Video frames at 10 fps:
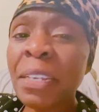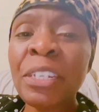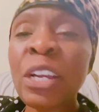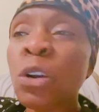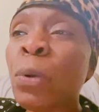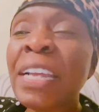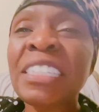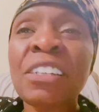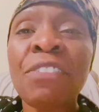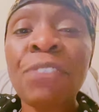They're quick
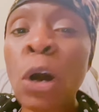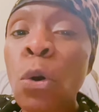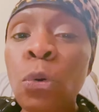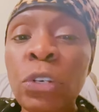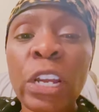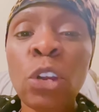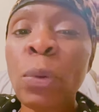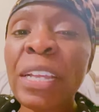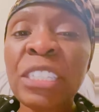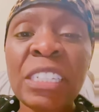to fold. They're
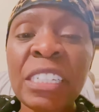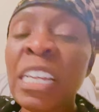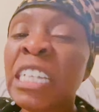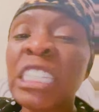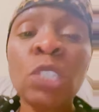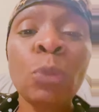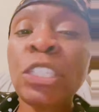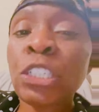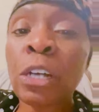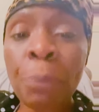quick to
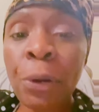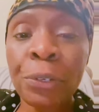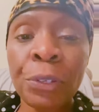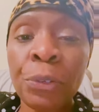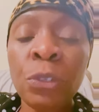switch up on you.